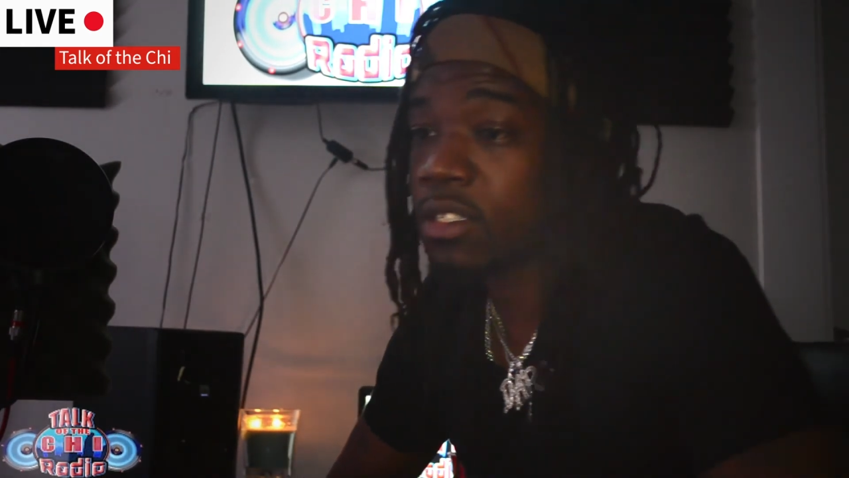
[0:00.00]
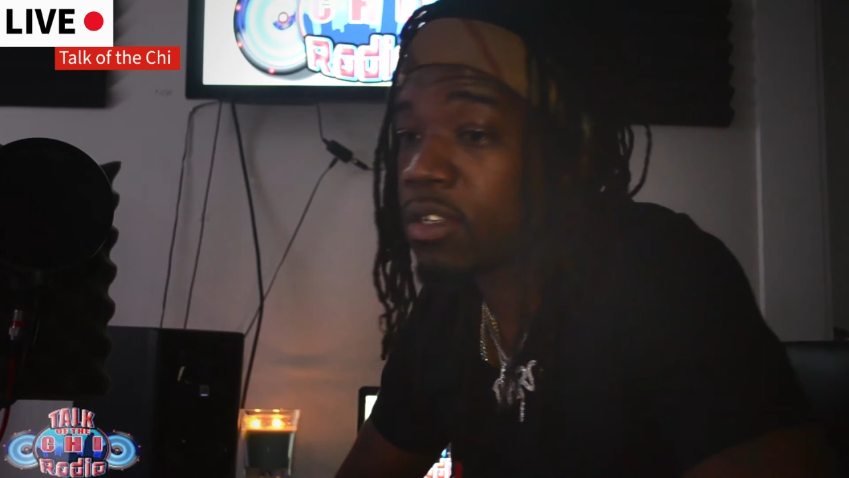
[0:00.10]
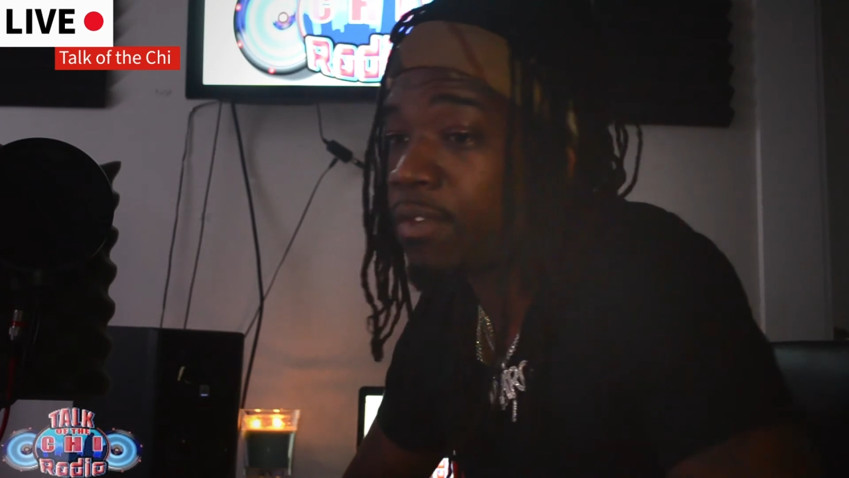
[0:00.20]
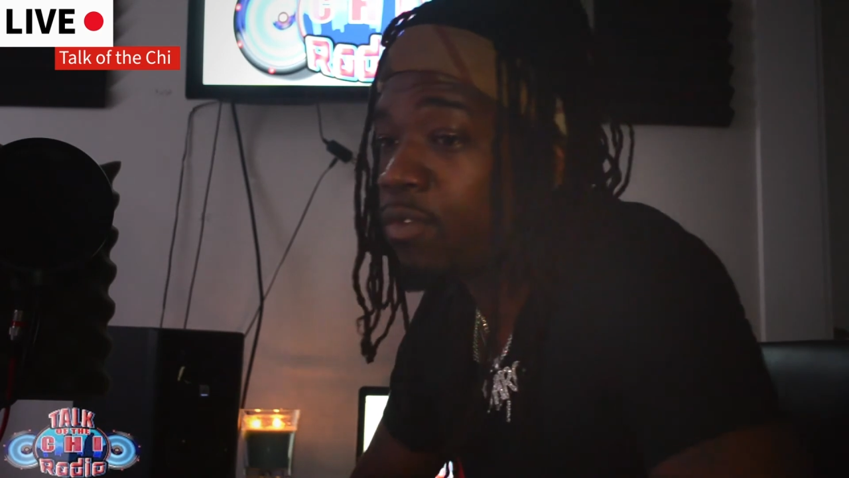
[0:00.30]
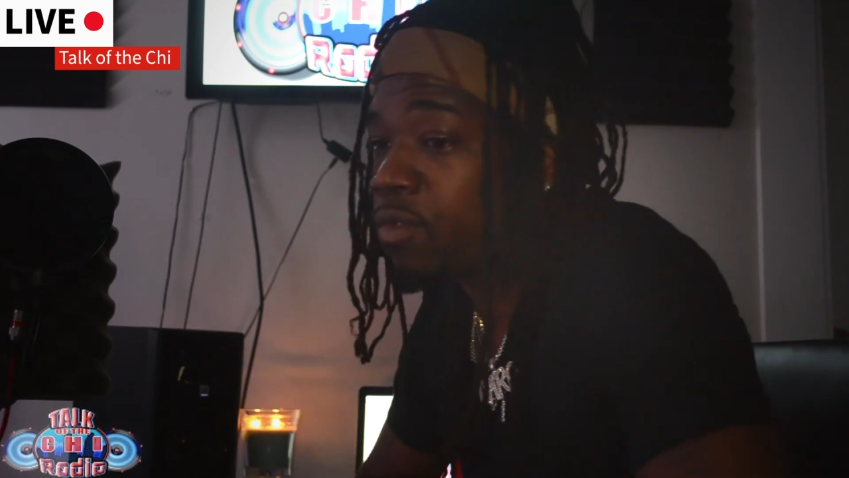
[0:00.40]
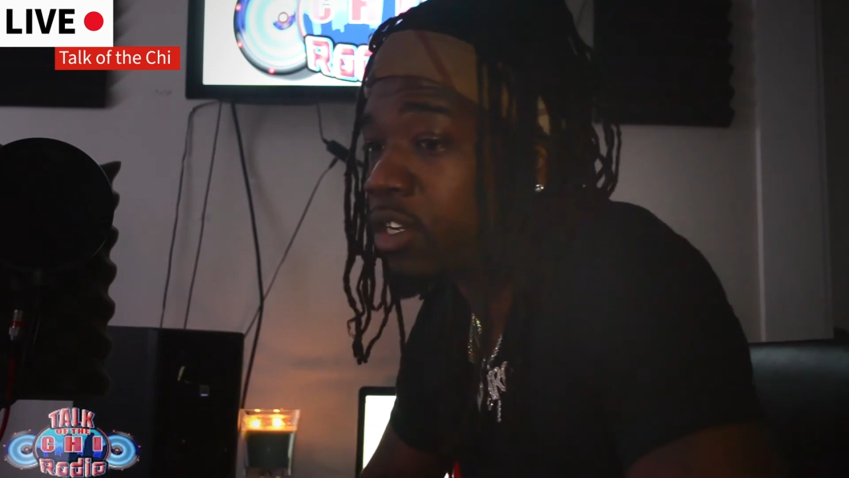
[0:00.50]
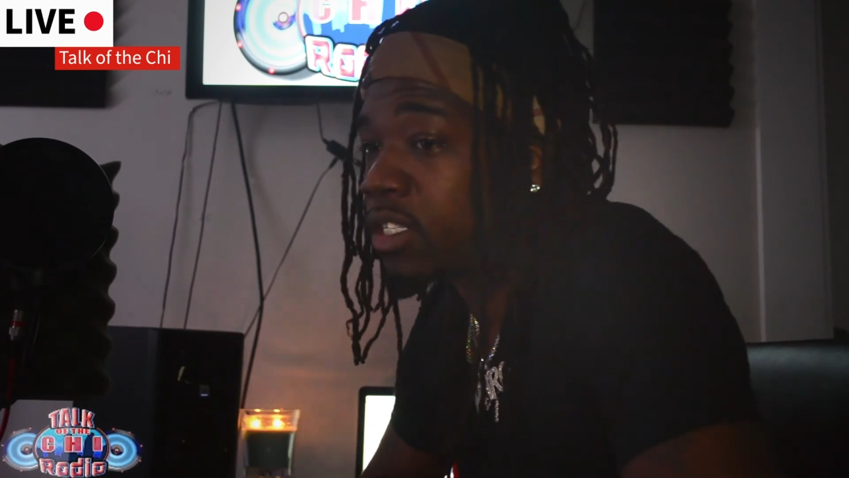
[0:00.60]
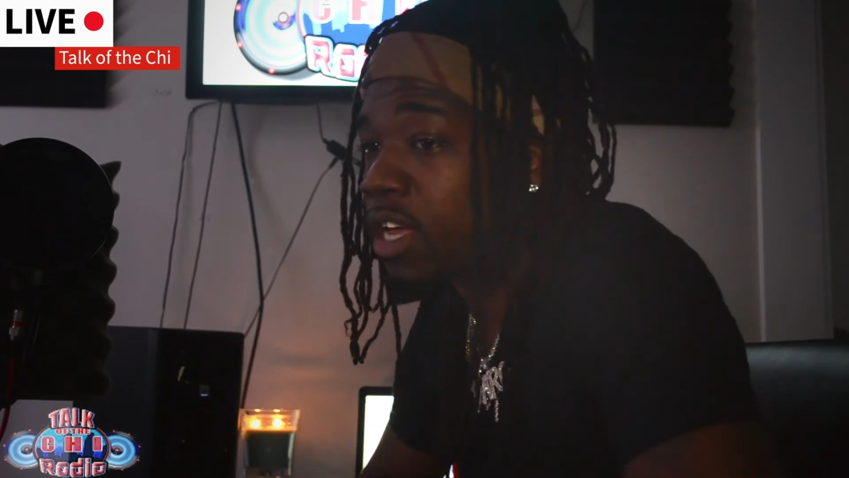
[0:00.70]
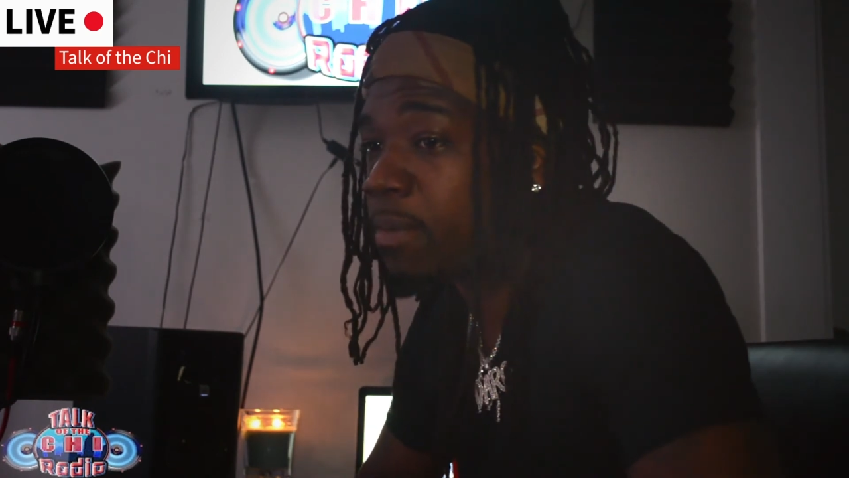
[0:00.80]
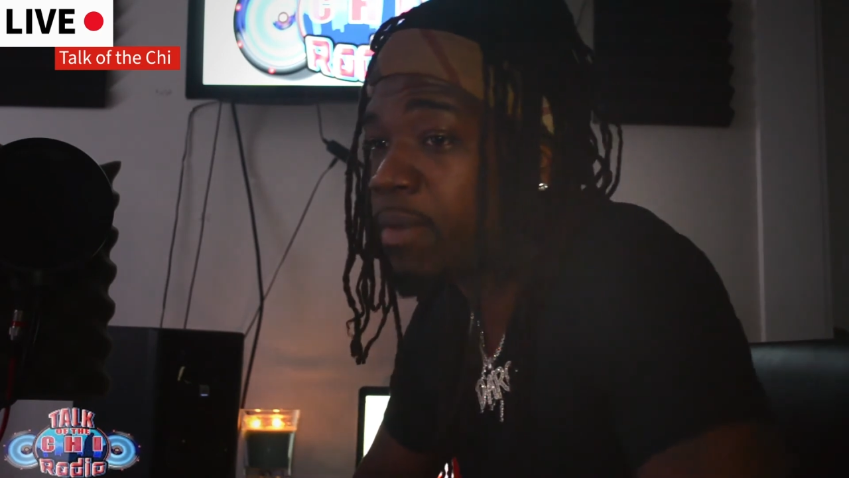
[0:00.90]
So, we want to
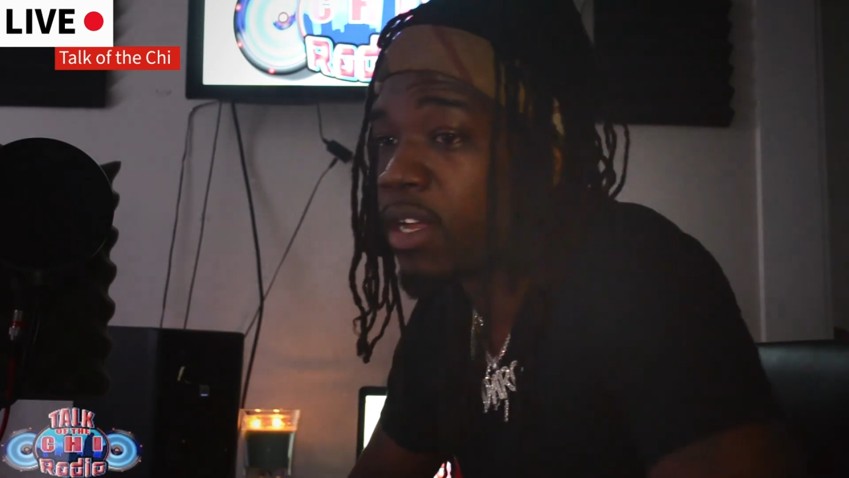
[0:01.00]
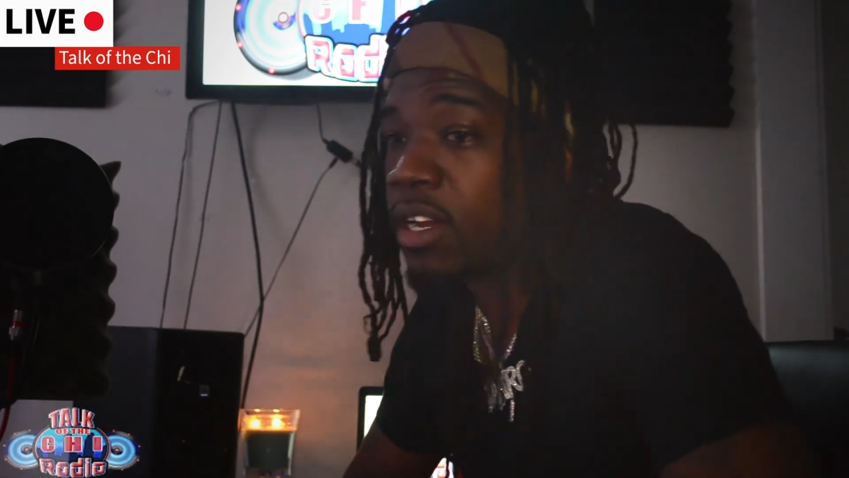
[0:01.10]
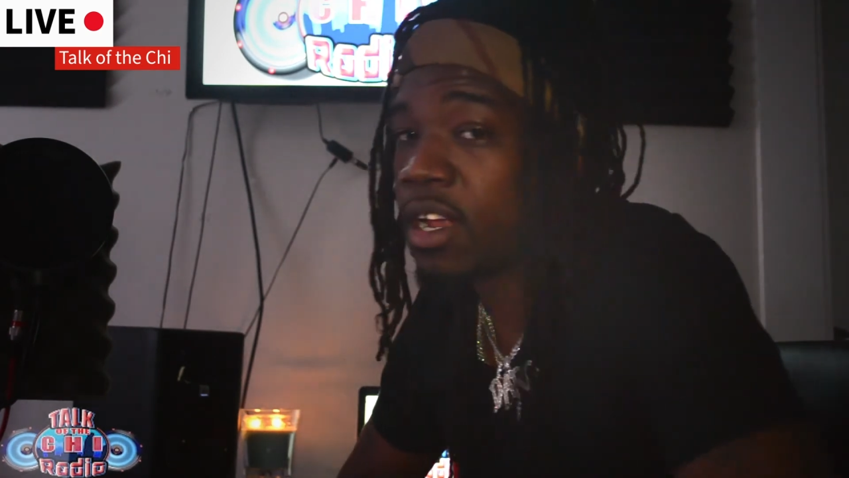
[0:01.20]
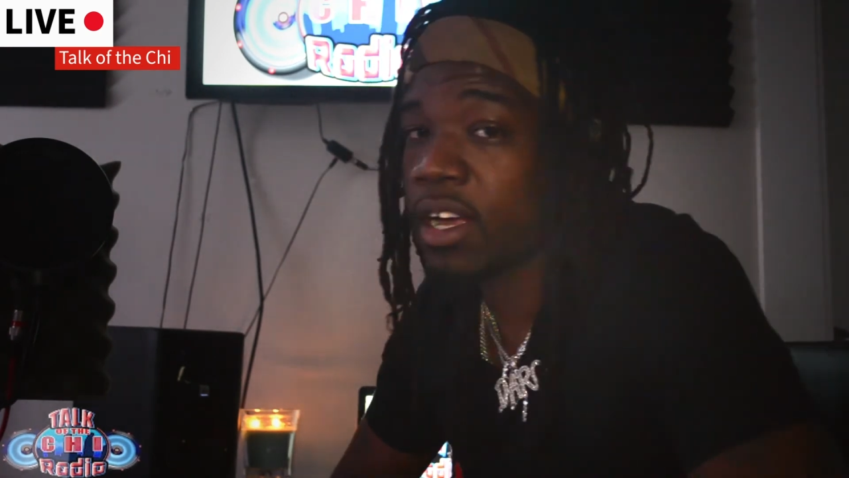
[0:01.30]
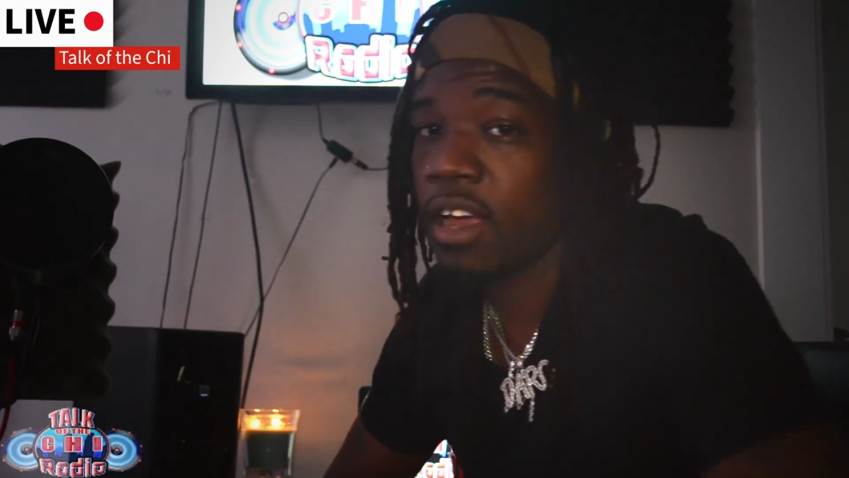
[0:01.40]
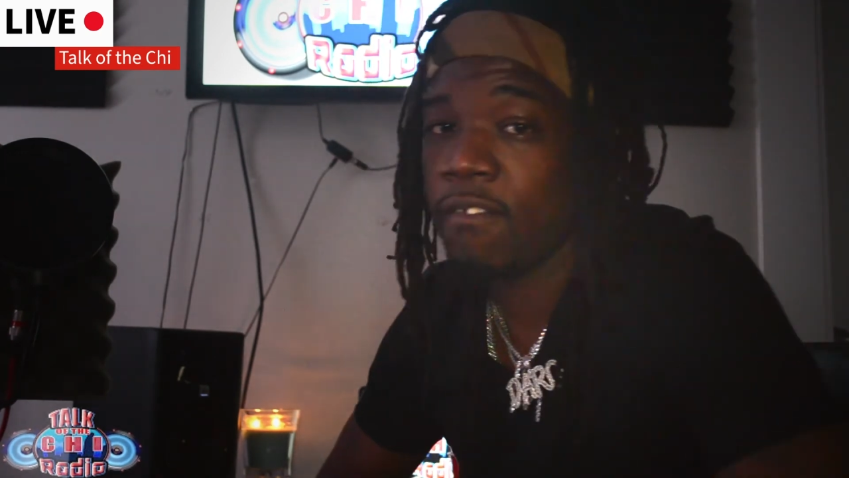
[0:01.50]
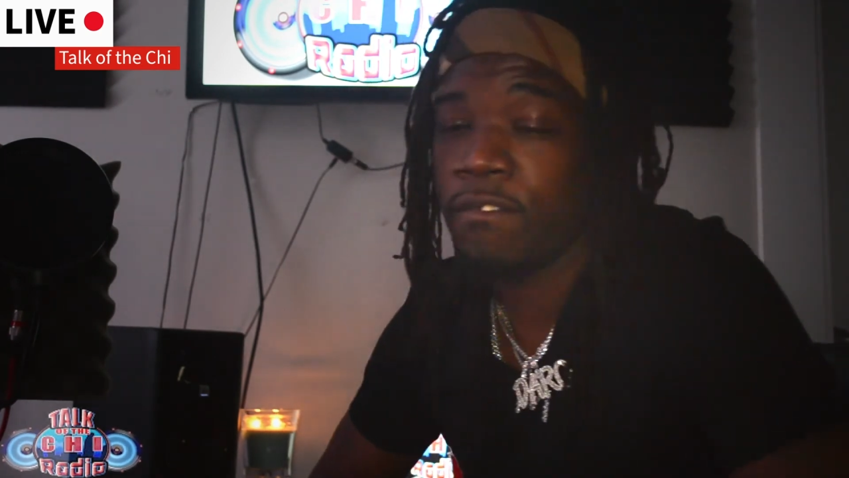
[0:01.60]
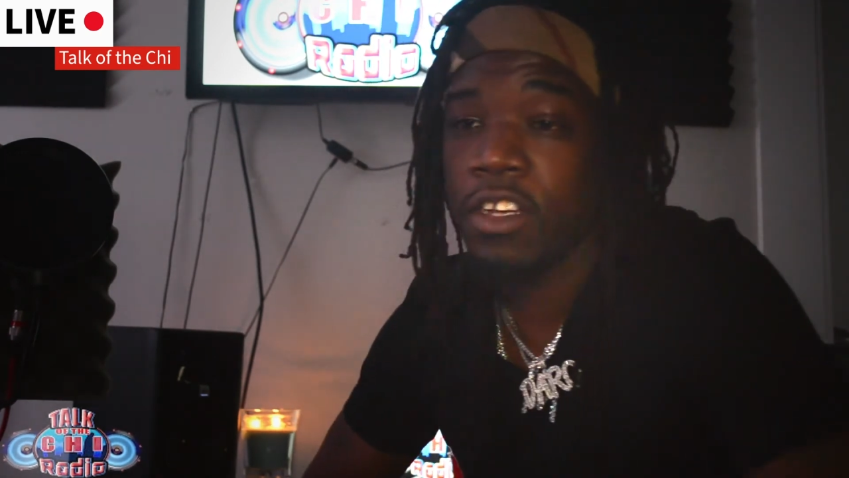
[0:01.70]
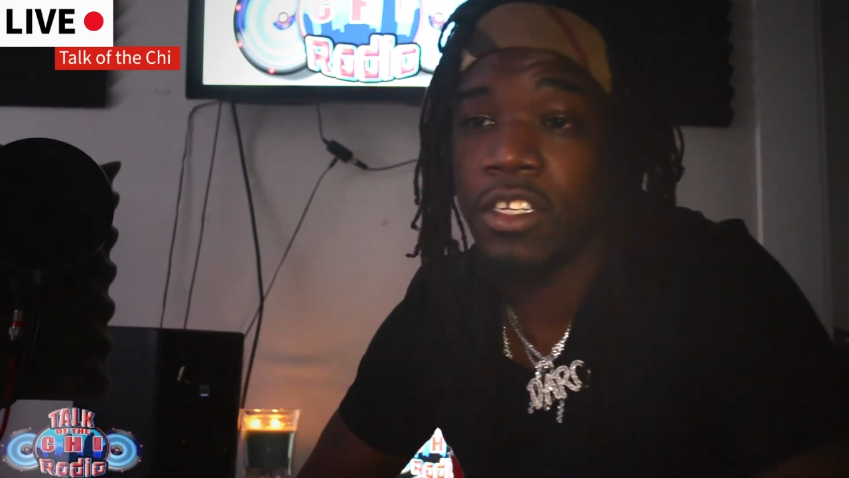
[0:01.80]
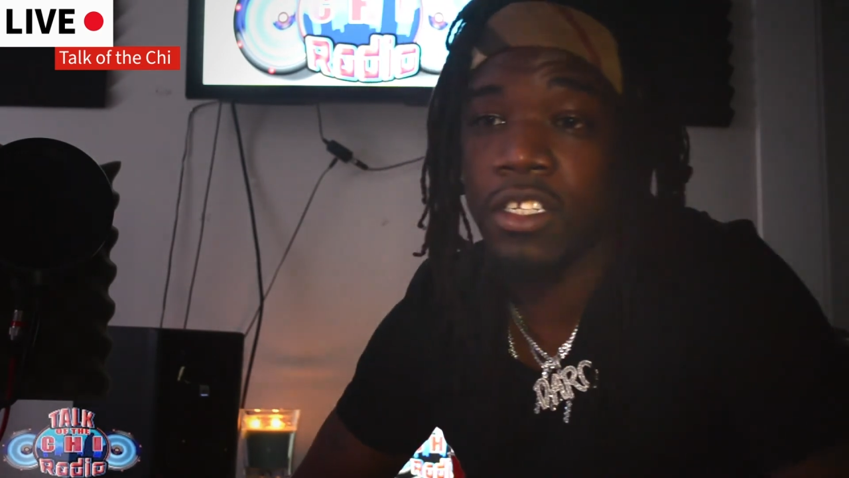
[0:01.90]
tap in and knock out
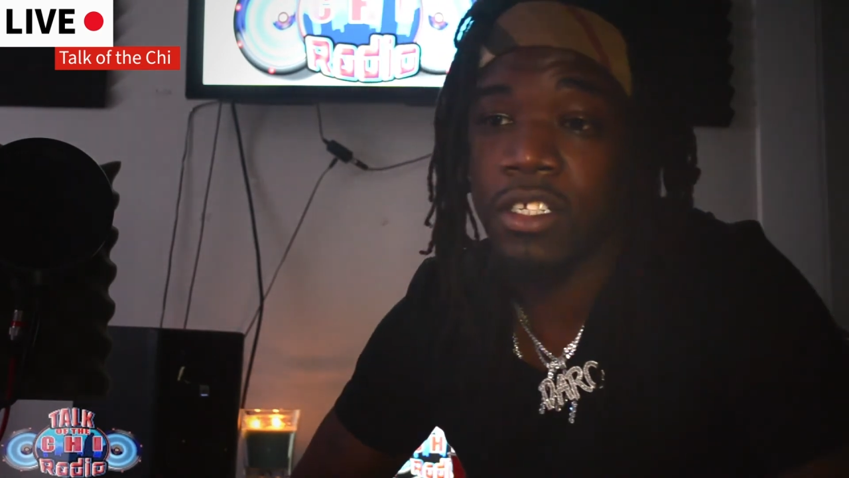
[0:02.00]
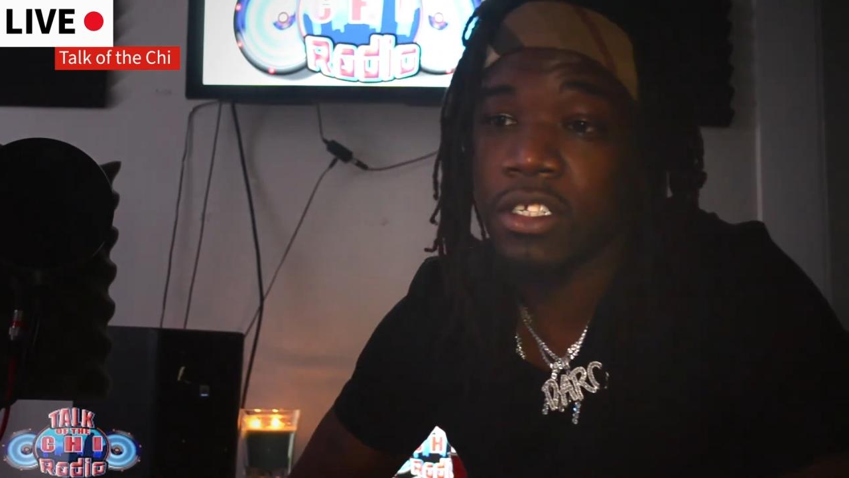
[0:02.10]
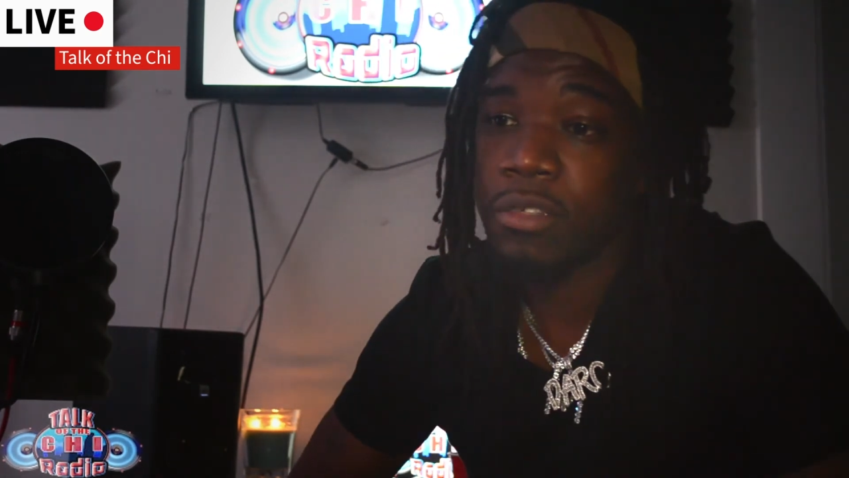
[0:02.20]
features